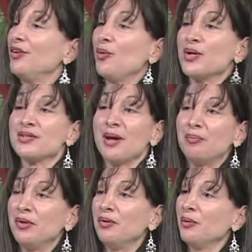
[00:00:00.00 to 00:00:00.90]
you
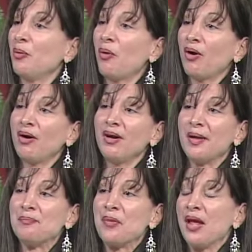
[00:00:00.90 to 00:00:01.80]
accepted the Lord
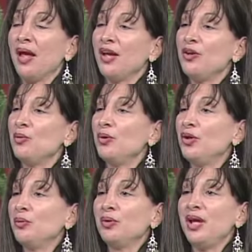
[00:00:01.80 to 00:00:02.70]
mm-hmm. and you
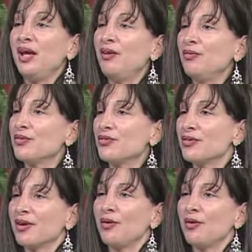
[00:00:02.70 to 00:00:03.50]
you leave this